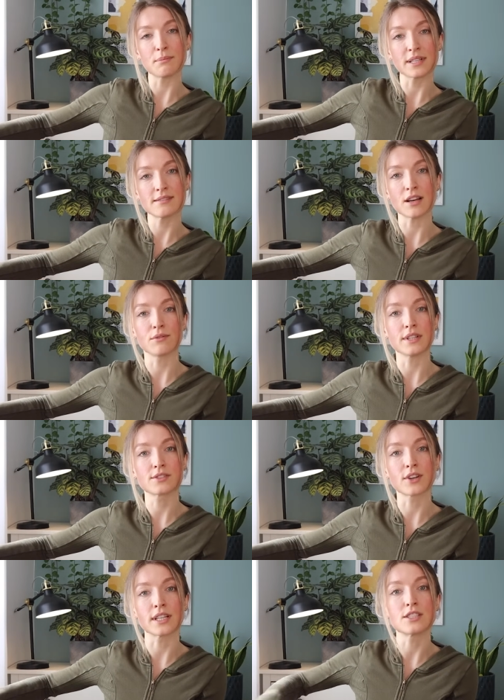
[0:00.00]
and myself
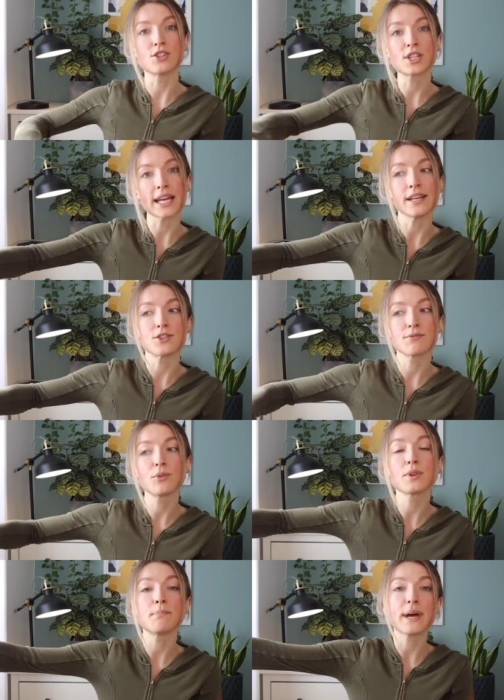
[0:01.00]
that's going to change
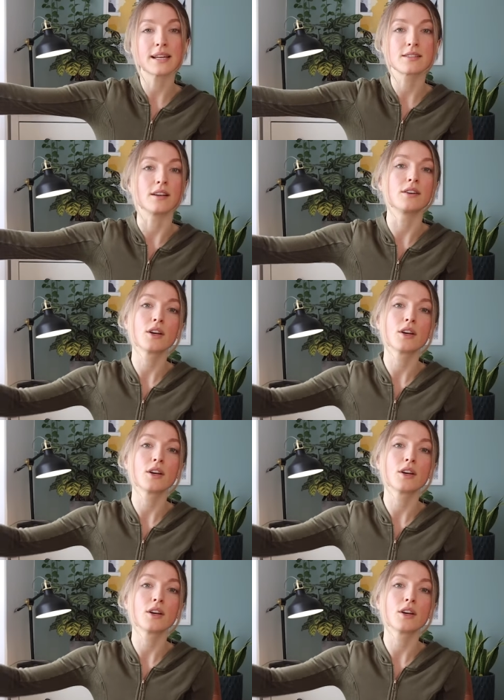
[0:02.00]
for the better